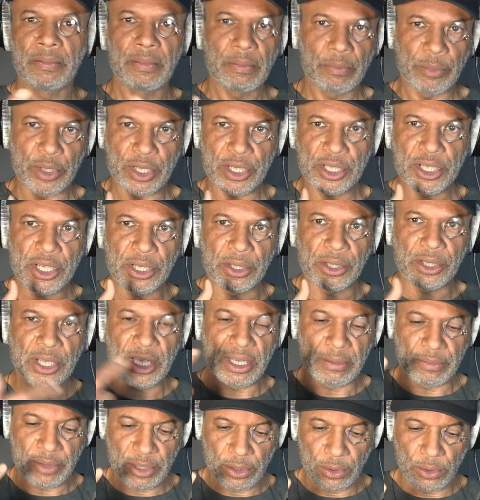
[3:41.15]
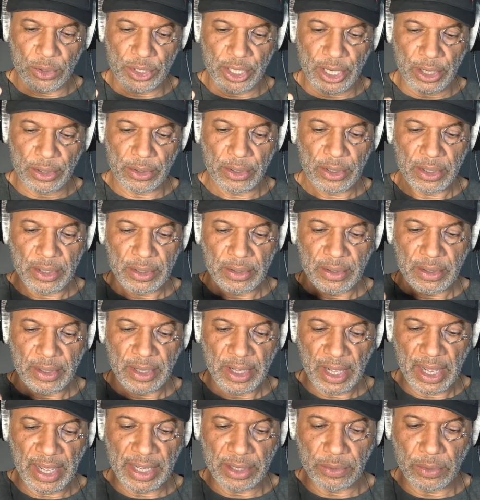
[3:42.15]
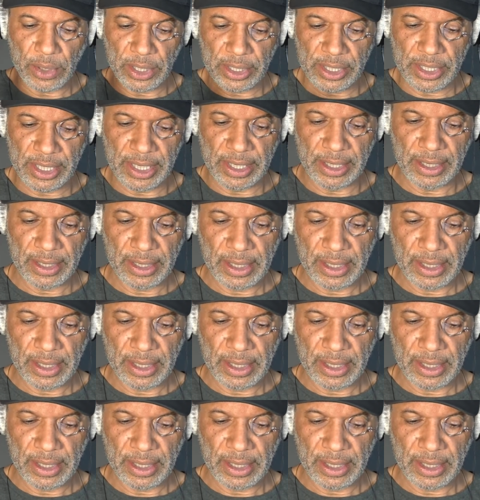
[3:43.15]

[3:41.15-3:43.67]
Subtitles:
but still keep the audio high quality.